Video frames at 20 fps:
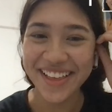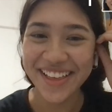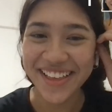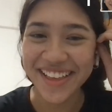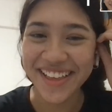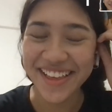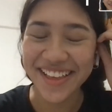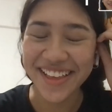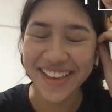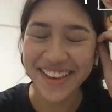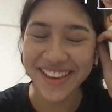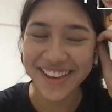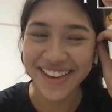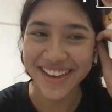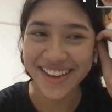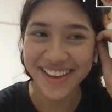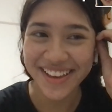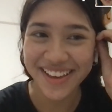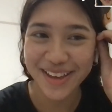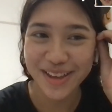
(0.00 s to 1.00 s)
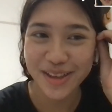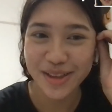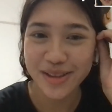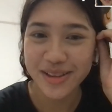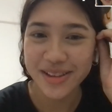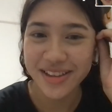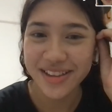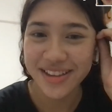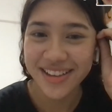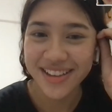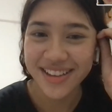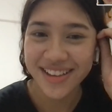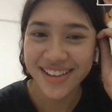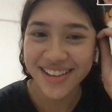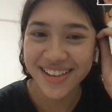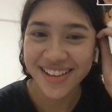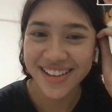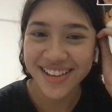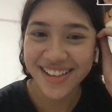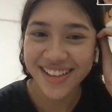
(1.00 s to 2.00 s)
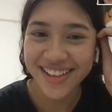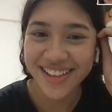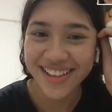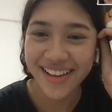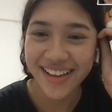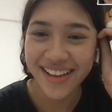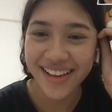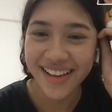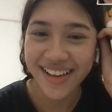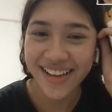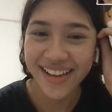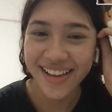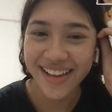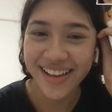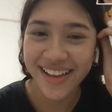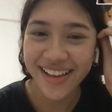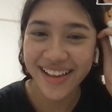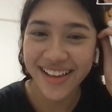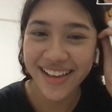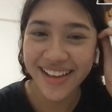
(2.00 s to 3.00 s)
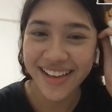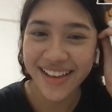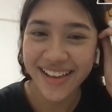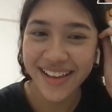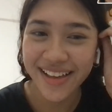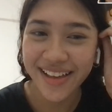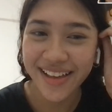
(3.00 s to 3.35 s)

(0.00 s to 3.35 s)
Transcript: No words are spoken by the person on screen.